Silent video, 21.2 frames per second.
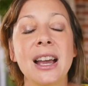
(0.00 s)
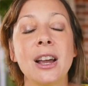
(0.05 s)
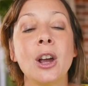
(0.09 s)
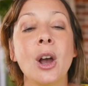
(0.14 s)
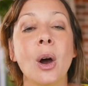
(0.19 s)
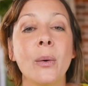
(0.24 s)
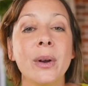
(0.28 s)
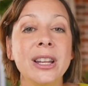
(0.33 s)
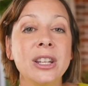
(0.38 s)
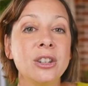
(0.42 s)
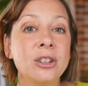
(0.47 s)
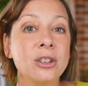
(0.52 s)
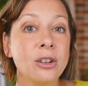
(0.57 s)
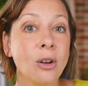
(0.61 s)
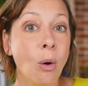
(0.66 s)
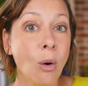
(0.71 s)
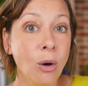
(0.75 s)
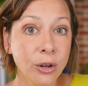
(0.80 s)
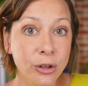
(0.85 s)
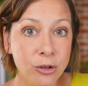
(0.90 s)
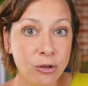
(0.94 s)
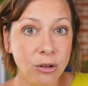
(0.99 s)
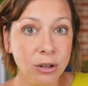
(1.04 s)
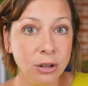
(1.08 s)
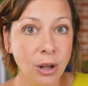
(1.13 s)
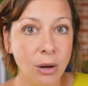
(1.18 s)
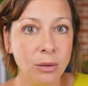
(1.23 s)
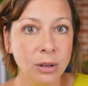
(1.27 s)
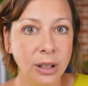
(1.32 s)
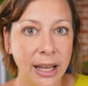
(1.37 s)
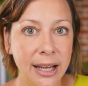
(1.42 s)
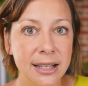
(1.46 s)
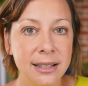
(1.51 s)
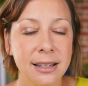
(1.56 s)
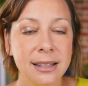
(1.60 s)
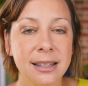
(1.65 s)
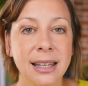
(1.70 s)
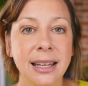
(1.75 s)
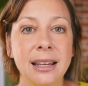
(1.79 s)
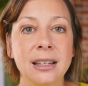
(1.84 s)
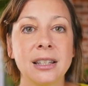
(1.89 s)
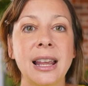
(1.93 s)
going ultra low
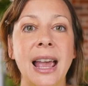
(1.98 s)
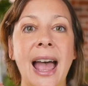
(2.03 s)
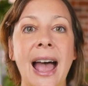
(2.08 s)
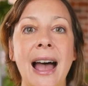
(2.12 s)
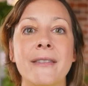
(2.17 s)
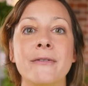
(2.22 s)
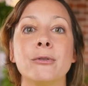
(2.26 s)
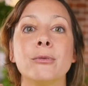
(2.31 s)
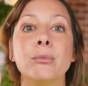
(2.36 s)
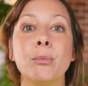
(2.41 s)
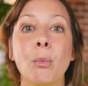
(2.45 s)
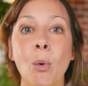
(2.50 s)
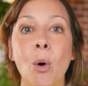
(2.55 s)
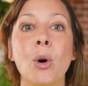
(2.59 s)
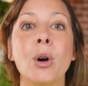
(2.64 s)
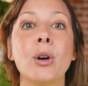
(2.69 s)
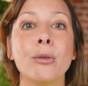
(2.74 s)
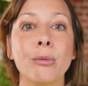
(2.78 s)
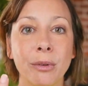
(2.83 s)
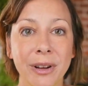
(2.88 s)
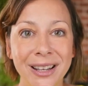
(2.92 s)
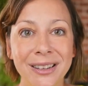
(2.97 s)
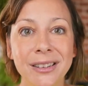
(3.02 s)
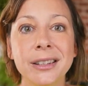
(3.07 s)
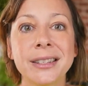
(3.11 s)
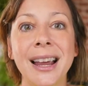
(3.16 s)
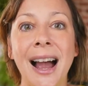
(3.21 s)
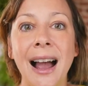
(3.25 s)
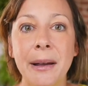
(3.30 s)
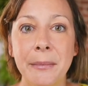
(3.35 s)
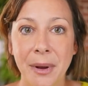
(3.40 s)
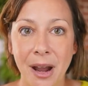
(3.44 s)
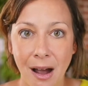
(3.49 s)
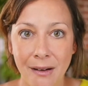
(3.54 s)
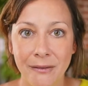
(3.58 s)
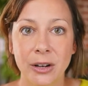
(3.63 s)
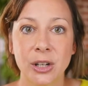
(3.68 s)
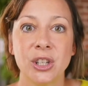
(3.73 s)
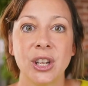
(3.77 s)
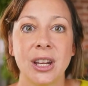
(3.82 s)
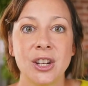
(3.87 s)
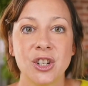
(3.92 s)
latency to have more real-time
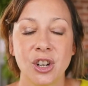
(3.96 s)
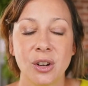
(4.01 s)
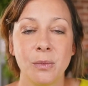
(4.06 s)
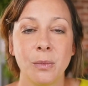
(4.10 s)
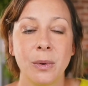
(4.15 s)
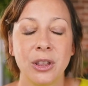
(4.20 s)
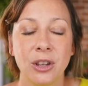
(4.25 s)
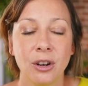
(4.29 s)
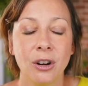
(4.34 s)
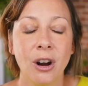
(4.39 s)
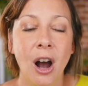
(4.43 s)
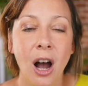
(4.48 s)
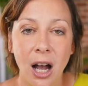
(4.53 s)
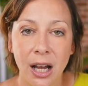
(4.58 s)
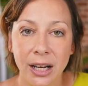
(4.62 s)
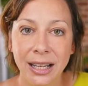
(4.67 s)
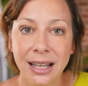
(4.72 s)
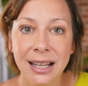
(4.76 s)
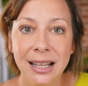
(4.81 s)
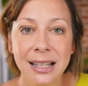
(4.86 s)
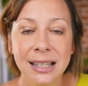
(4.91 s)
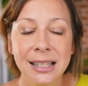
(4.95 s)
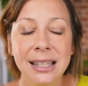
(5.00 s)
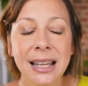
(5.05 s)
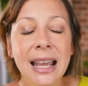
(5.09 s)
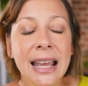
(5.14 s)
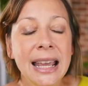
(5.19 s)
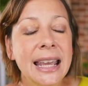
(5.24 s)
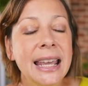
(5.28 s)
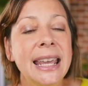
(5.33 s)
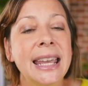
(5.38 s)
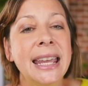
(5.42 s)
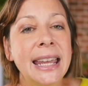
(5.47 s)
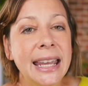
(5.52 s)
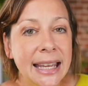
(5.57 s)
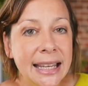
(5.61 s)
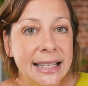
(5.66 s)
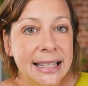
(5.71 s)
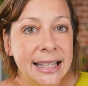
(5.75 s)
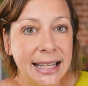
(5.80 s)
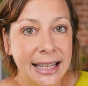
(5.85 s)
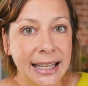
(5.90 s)
conversation with your audience
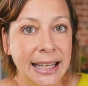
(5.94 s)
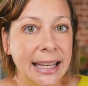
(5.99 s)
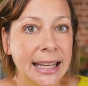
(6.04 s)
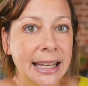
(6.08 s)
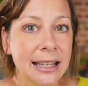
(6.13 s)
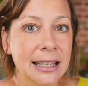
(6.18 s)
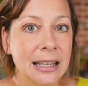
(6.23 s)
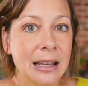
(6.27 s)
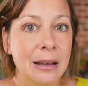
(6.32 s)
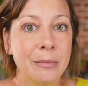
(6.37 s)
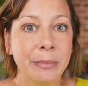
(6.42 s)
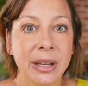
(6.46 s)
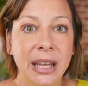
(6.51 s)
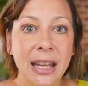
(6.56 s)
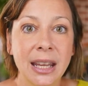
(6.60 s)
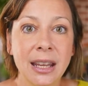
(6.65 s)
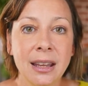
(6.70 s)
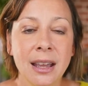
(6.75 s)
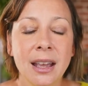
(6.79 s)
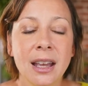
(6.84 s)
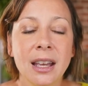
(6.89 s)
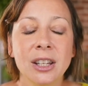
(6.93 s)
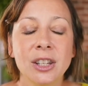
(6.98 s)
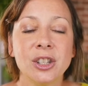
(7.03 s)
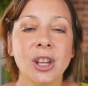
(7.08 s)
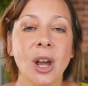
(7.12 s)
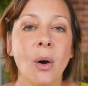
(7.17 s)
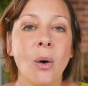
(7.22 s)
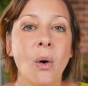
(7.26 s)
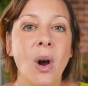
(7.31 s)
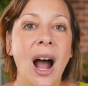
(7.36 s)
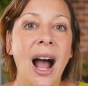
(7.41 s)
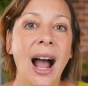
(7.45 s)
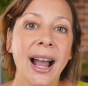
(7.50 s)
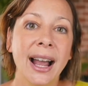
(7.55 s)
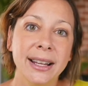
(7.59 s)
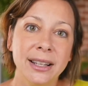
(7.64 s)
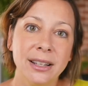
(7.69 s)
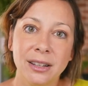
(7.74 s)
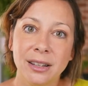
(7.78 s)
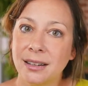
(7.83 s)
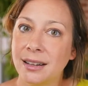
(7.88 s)
is key to me. So
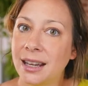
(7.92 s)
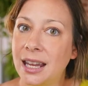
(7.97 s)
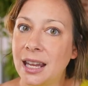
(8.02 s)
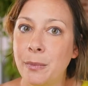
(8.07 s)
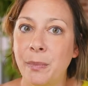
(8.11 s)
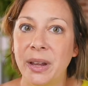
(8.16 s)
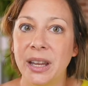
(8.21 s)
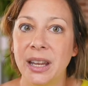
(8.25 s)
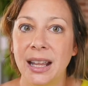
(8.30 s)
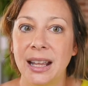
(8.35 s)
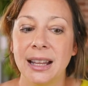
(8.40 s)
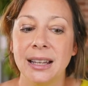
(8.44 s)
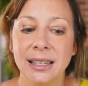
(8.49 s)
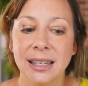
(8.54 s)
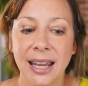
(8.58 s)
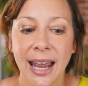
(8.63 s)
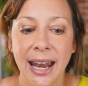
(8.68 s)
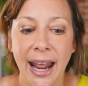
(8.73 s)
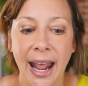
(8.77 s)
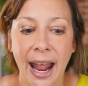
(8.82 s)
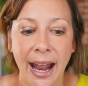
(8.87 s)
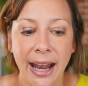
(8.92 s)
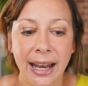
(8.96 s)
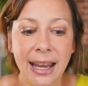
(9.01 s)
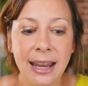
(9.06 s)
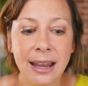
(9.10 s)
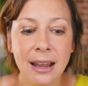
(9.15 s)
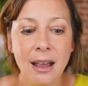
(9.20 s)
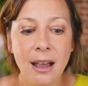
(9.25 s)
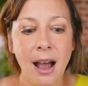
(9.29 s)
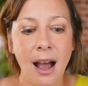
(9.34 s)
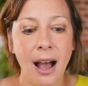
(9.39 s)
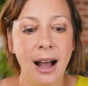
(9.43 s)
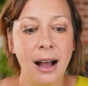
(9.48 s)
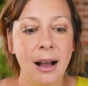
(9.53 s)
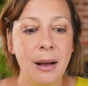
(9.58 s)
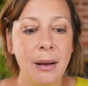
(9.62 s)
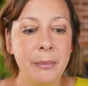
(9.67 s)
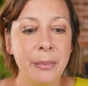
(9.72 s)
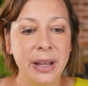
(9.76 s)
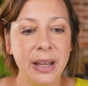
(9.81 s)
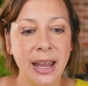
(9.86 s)
I keep it in 1080.
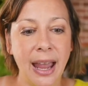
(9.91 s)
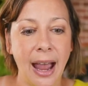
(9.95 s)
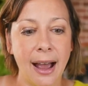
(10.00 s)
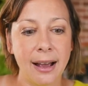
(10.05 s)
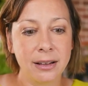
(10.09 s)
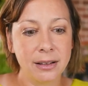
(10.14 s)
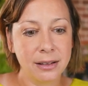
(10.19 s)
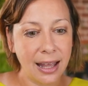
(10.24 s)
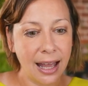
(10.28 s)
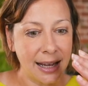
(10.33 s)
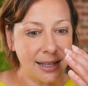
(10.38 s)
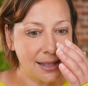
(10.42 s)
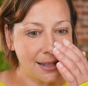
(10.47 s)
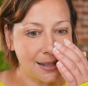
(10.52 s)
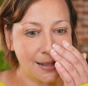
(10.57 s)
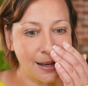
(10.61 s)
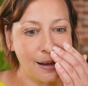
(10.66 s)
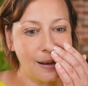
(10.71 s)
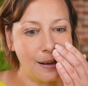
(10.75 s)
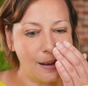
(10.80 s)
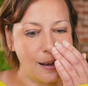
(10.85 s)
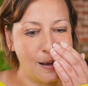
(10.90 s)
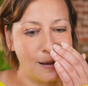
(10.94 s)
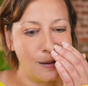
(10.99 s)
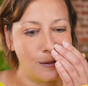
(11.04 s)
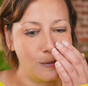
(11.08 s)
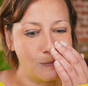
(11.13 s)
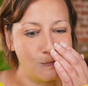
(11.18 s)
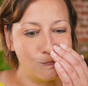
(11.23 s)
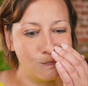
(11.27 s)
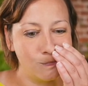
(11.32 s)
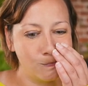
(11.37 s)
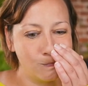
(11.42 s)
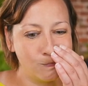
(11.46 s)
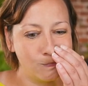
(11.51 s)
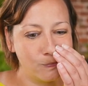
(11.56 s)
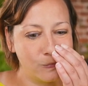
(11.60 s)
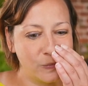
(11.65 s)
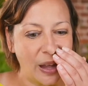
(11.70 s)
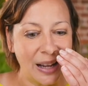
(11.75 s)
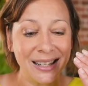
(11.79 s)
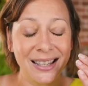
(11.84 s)
But yeah, that's
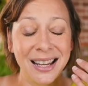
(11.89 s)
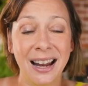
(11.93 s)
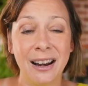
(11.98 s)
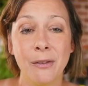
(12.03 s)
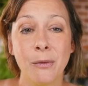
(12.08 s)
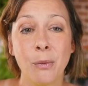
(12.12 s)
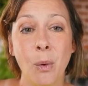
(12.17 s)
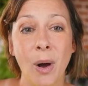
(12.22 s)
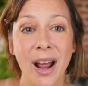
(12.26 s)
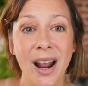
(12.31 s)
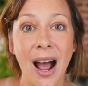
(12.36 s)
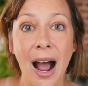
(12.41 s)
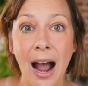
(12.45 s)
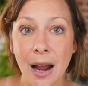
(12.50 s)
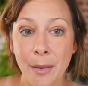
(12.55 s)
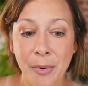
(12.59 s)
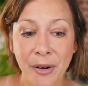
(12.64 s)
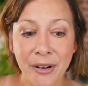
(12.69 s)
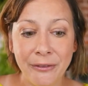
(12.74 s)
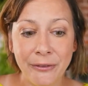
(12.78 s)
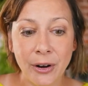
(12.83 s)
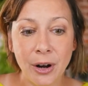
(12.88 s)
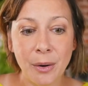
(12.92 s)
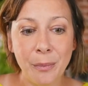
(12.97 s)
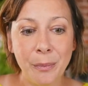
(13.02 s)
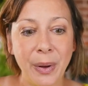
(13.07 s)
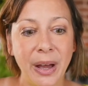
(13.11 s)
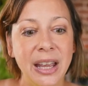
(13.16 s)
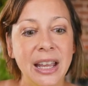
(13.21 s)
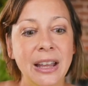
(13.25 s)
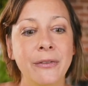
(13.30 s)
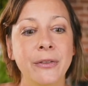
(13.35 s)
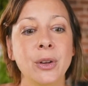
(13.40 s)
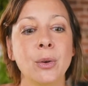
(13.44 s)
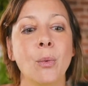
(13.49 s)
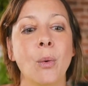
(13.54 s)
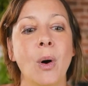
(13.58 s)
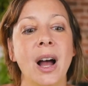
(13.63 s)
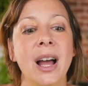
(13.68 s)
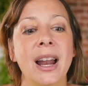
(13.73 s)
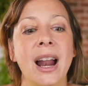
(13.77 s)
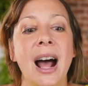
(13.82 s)
kind of what I prefer. But if you
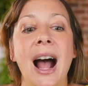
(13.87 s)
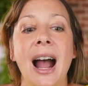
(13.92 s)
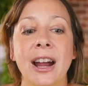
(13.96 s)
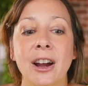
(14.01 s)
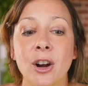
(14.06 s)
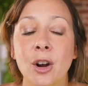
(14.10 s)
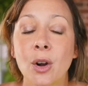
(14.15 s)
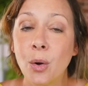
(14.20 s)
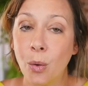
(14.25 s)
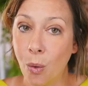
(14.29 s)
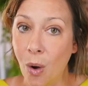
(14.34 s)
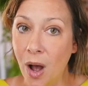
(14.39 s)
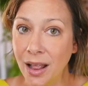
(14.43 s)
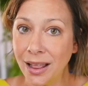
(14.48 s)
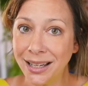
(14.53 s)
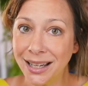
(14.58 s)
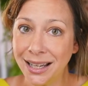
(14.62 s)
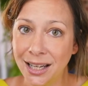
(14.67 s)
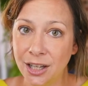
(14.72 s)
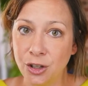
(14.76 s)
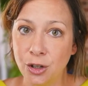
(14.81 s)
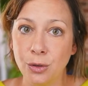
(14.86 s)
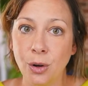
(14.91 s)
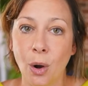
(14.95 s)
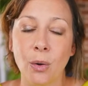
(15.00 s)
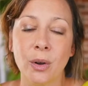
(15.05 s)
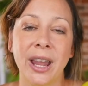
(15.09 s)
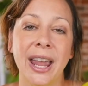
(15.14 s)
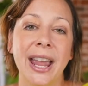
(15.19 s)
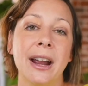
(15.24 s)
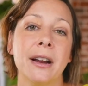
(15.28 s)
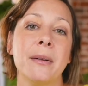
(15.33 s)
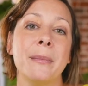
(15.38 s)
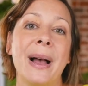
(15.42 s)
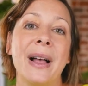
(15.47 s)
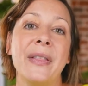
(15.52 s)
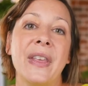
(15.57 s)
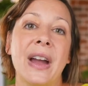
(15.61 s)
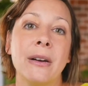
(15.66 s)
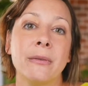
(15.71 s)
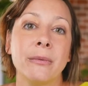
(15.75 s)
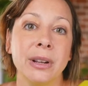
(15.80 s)
want higher quality and you don't care
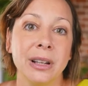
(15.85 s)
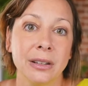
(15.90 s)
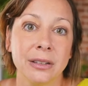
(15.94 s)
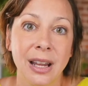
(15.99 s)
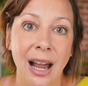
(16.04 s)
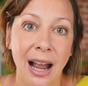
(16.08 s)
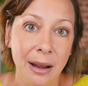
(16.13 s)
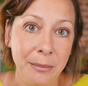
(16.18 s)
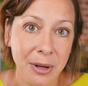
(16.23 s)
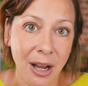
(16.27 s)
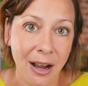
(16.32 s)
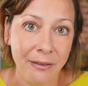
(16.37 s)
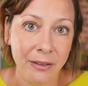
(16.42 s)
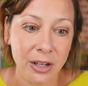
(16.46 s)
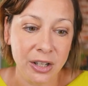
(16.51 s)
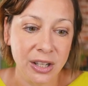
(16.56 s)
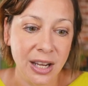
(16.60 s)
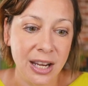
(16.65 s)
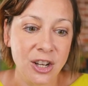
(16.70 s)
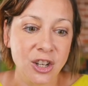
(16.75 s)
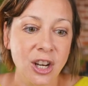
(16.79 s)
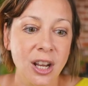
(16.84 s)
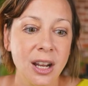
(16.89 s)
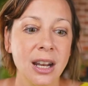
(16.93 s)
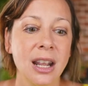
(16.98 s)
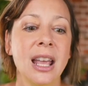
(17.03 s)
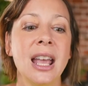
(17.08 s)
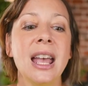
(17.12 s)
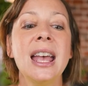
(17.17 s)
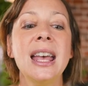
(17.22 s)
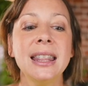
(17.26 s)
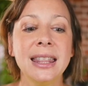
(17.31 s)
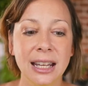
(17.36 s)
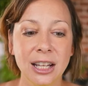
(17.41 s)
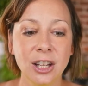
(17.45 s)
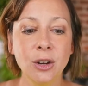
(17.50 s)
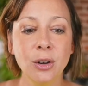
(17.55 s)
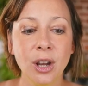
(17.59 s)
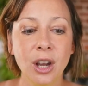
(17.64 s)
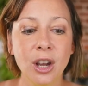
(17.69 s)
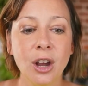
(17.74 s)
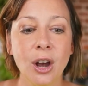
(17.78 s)
about that real-time conversation, then
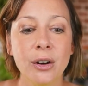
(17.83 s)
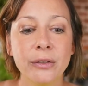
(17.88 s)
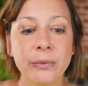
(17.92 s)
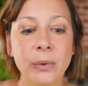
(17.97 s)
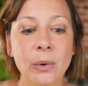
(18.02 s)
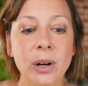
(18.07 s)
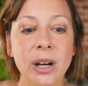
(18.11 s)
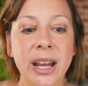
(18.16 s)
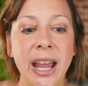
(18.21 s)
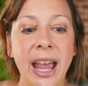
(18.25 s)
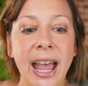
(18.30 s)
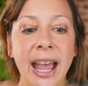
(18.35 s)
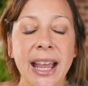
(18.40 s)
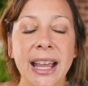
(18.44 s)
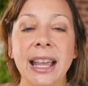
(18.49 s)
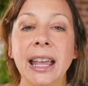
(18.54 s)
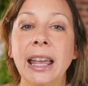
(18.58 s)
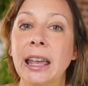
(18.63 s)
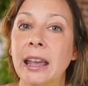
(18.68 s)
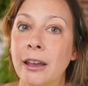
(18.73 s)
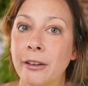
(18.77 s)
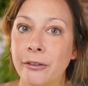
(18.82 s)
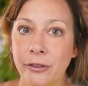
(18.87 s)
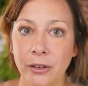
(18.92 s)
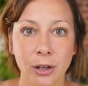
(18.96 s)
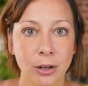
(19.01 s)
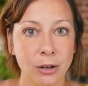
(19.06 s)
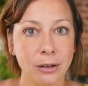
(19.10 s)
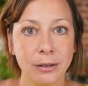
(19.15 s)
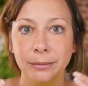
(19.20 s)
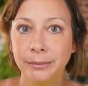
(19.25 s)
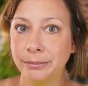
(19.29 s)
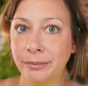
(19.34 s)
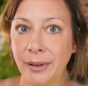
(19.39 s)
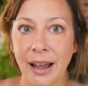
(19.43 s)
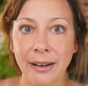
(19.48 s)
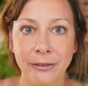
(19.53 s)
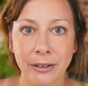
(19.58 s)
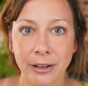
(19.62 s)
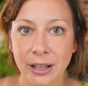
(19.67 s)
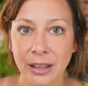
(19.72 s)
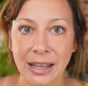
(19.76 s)
you can go 4K if
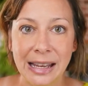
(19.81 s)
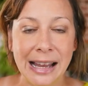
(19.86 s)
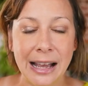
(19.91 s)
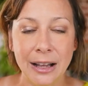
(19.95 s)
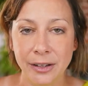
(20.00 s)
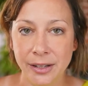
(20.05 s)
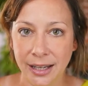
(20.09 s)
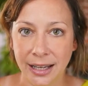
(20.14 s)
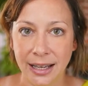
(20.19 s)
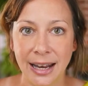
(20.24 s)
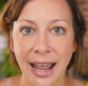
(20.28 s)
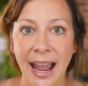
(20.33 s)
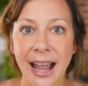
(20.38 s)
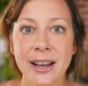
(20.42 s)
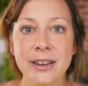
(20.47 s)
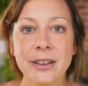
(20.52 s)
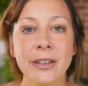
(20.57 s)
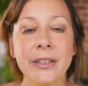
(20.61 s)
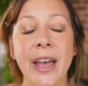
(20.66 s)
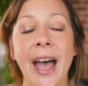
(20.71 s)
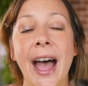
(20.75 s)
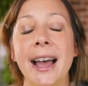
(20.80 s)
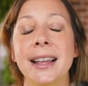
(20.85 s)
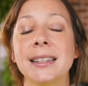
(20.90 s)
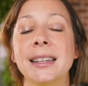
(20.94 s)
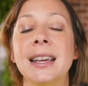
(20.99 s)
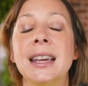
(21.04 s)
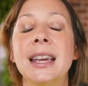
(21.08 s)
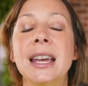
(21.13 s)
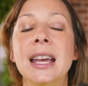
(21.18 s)
everything else can handle that.